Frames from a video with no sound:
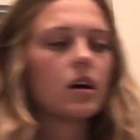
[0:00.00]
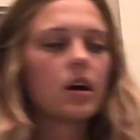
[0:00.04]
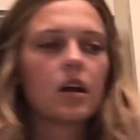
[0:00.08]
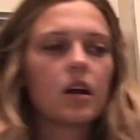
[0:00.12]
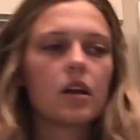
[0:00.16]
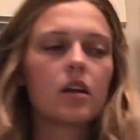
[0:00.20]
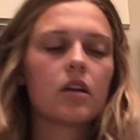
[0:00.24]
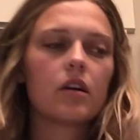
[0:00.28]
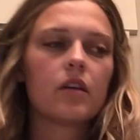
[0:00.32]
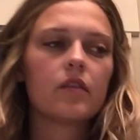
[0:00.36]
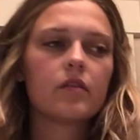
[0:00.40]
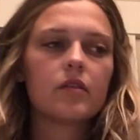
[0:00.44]
I
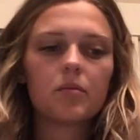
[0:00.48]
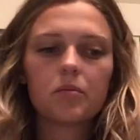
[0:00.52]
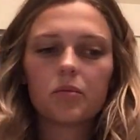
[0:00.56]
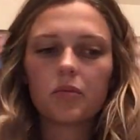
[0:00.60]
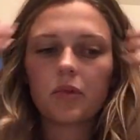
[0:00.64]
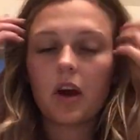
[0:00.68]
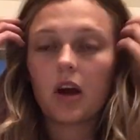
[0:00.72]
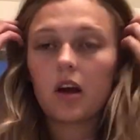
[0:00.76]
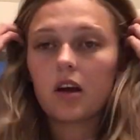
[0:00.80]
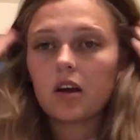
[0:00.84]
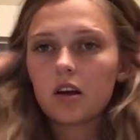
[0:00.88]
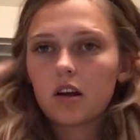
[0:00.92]
don't have a
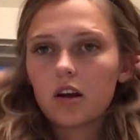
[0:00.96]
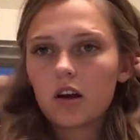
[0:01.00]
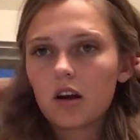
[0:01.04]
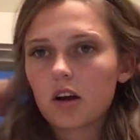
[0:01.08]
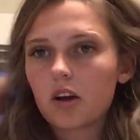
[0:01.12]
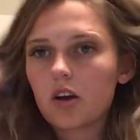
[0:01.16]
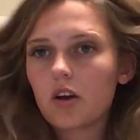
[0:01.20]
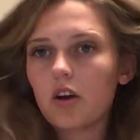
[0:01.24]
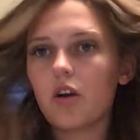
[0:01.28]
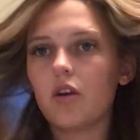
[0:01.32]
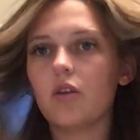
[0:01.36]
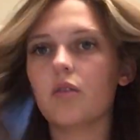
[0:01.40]
brush or a
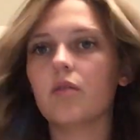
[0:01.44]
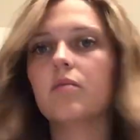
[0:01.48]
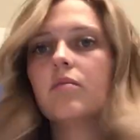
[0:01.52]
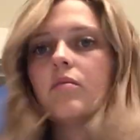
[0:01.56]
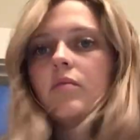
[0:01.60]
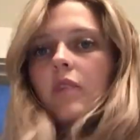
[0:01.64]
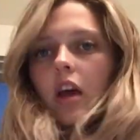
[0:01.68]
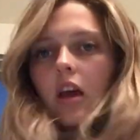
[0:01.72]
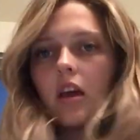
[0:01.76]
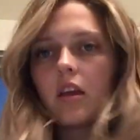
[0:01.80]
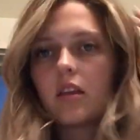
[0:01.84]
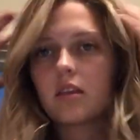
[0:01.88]
comb,
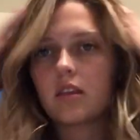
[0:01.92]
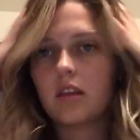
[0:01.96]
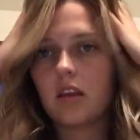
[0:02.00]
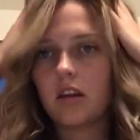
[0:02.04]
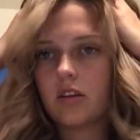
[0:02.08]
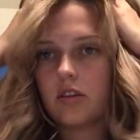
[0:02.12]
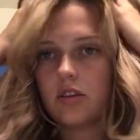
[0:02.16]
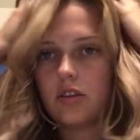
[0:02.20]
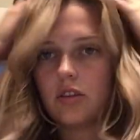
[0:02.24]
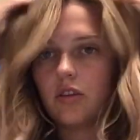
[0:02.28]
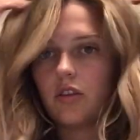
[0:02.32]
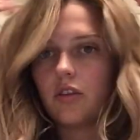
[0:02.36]
like a
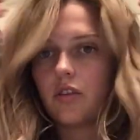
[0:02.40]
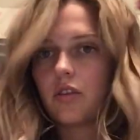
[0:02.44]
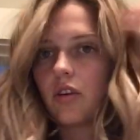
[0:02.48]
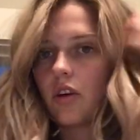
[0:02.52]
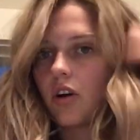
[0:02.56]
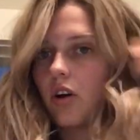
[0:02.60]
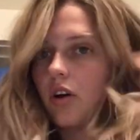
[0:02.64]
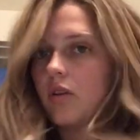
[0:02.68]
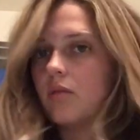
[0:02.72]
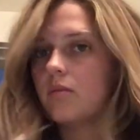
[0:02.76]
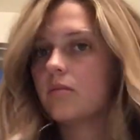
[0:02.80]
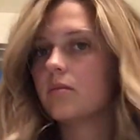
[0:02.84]
thin tooth
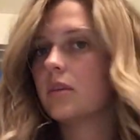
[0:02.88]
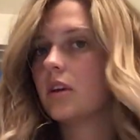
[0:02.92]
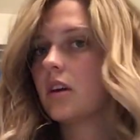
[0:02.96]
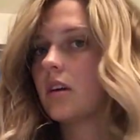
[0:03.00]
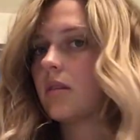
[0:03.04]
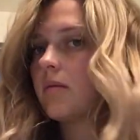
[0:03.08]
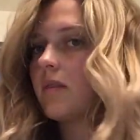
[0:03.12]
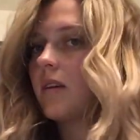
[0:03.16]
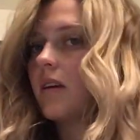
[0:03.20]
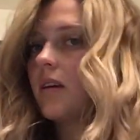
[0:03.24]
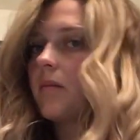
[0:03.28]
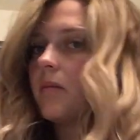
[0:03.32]
comb
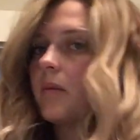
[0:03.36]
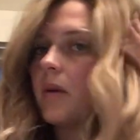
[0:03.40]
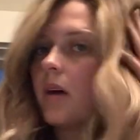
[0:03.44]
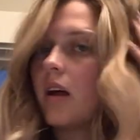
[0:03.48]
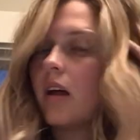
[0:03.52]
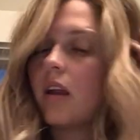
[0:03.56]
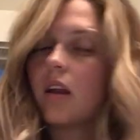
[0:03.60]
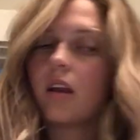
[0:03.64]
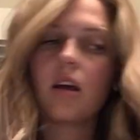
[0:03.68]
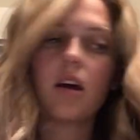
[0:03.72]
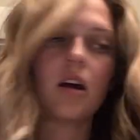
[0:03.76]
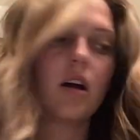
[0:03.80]
near me,
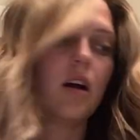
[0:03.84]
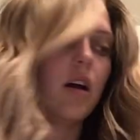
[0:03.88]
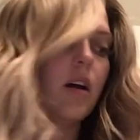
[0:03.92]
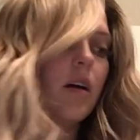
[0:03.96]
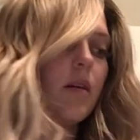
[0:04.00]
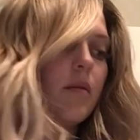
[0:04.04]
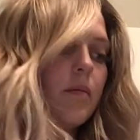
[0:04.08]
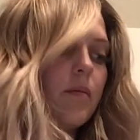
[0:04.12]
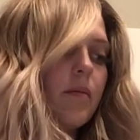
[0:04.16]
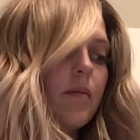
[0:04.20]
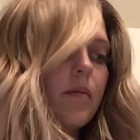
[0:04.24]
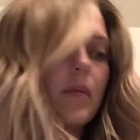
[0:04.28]
but
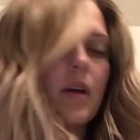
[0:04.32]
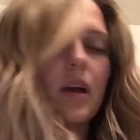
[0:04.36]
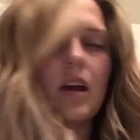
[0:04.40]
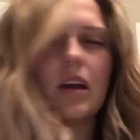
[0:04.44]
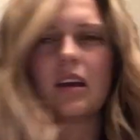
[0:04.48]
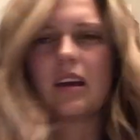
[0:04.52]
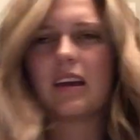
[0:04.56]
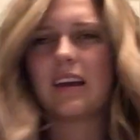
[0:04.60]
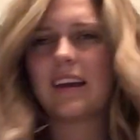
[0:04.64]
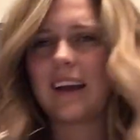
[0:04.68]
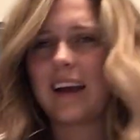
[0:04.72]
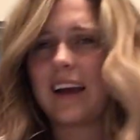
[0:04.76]
I
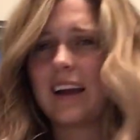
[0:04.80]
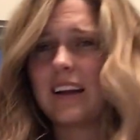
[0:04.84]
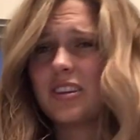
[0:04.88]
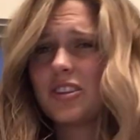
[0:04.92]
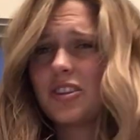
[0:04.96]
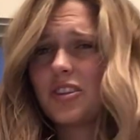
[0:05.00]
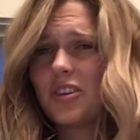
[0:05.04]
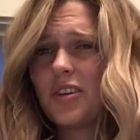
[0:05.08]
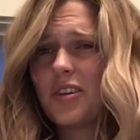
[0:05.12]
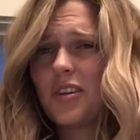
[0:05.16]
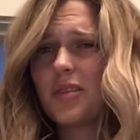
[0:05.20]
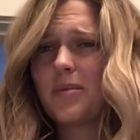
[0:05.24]
can kind of
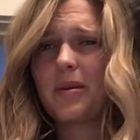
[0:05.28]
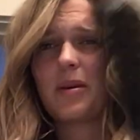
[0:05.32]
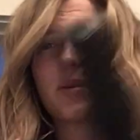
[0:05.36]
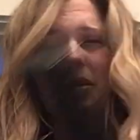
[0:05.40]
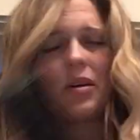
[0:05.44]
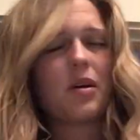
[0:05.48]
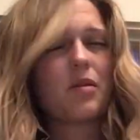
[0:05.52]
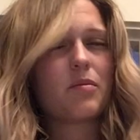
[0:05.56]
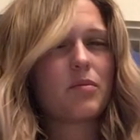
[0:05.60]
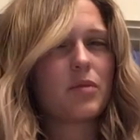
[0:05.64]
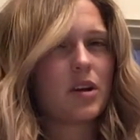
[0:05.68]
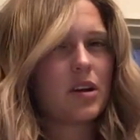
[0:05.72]
show you with my
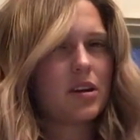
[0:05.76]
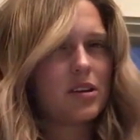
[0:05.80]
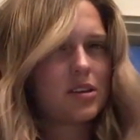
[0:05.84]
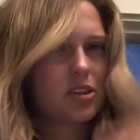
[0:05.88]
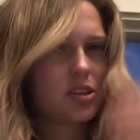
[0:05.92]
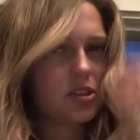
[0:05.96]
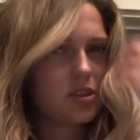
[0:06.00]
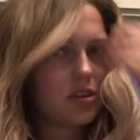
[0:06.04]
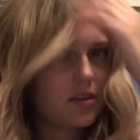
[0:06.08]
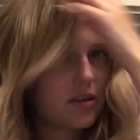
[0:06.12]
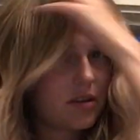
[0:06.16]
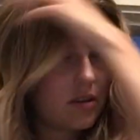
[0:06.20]
round
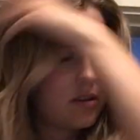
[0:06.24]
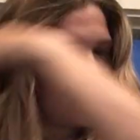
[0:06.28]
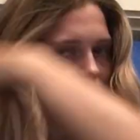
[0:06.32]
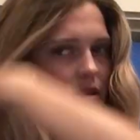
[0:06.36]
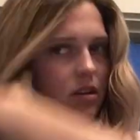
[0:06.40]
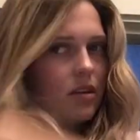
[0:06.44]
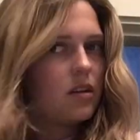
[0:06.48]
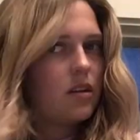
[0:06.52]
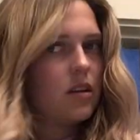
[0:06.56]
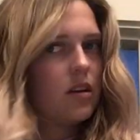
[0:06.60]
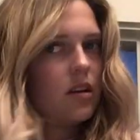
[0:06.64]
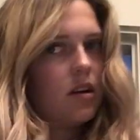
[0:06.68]
brush.
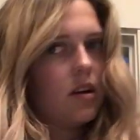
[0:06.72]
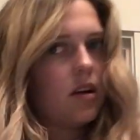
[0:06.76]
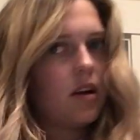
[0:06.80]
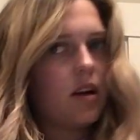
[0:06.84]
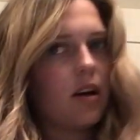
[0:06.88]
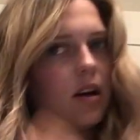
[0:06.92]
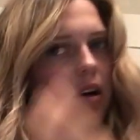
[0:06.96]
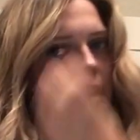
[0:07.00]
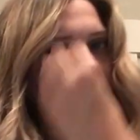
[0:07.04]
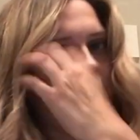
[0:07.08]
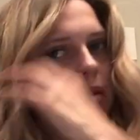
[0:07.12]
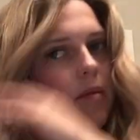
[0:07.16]

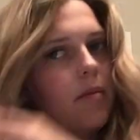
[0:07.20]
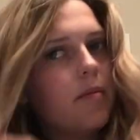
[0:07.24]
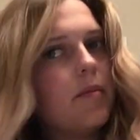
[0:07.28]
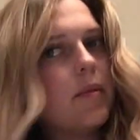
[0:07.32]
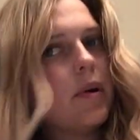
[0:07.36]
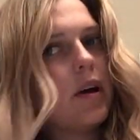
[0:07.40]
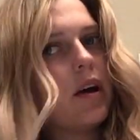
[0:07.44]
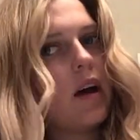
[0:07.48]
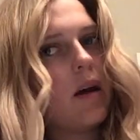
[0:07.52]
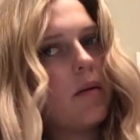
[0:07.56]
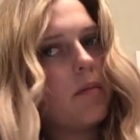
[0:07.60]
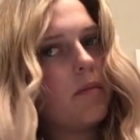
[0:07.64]

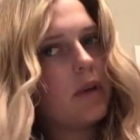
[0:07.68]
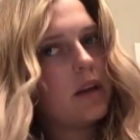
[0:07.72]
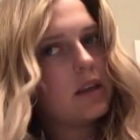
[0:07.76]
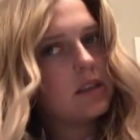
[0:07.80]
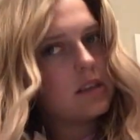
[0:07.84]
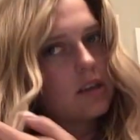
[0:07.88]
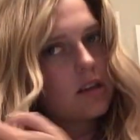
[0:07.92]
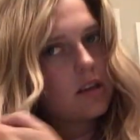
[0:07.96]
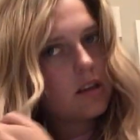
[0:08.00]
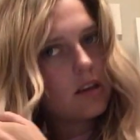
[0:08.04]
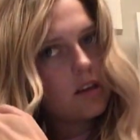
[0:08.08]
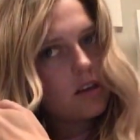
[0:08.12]
But
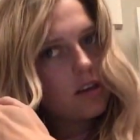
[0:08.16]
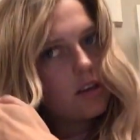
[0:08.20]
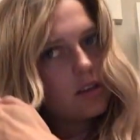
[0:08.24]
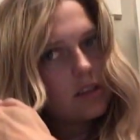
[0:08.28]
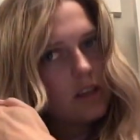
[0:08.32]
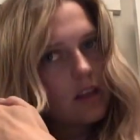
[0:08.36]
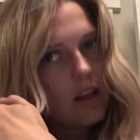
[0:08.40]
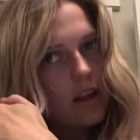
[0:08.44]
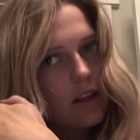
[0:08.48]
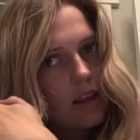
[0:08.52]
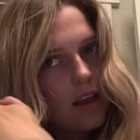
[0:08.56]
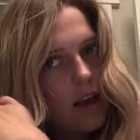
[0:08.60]
basically, do you
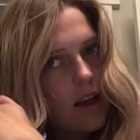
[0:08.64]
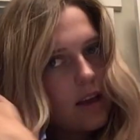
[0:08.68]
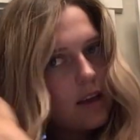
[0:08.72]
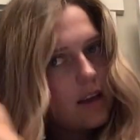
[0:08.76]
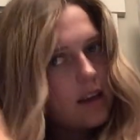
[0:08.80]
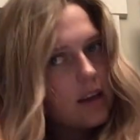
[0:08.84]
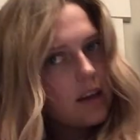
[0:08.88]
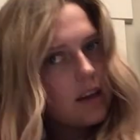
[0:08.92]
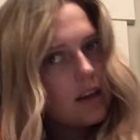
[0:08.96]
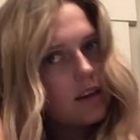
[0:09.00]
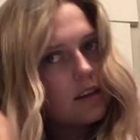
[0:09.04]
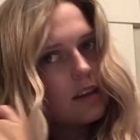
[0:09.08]
see like that
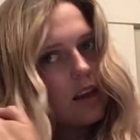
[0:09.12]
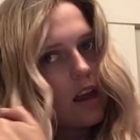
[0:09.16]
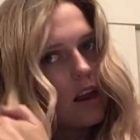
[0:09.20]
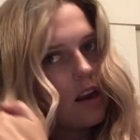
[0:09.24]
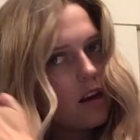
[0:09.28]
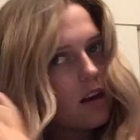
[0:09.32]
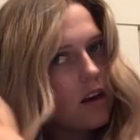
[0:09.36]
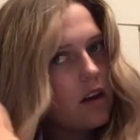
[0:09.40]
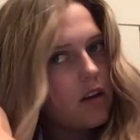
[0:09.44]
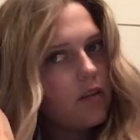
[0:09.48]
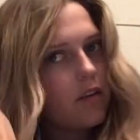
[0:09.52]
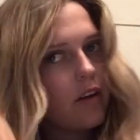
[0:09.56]

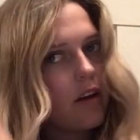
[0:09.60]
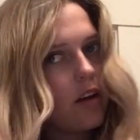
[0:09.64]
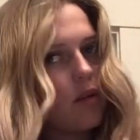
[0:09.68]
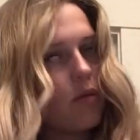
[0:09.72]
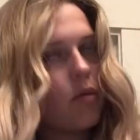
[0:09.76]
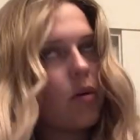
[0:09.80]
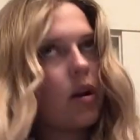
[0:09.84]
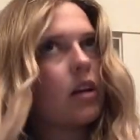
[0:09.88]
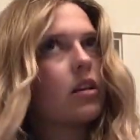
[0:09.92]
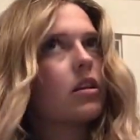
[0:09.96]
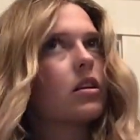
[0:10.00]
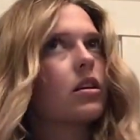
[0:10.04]
indent of like
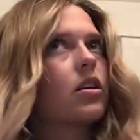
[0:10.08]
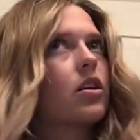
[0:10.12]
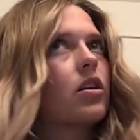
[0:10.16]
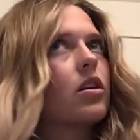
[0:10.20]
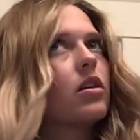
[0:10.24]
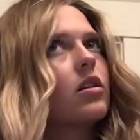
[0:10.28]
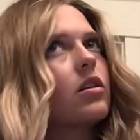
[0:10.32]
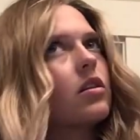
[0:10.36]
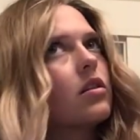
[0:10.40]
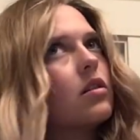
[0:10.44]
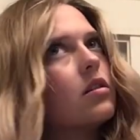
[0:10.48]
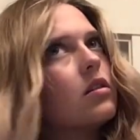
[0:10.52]
where the
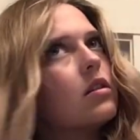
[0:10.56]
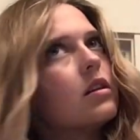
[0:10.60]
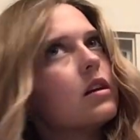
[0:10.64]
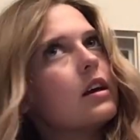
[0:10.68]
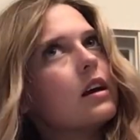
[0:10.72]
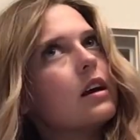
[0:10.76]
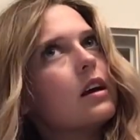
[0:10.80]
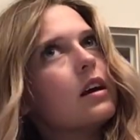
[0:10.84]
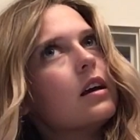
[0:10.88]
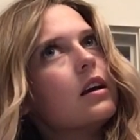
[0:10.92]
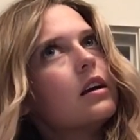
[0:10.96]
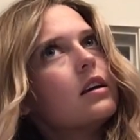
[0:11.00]
curl
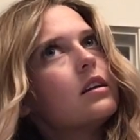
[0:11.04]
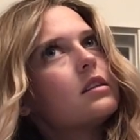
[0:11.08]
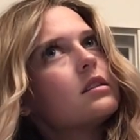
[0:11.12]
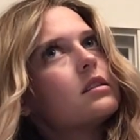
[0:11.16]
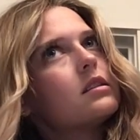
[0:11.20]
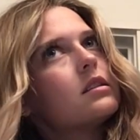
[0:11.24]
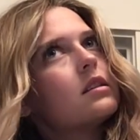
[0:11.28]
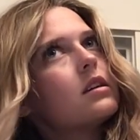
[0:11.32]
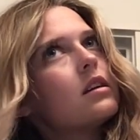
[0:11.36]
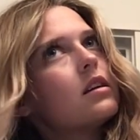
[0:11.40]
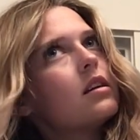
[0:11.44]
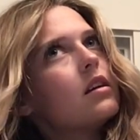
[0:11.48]

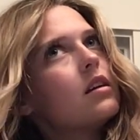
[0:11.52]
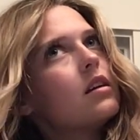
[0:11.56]
hits?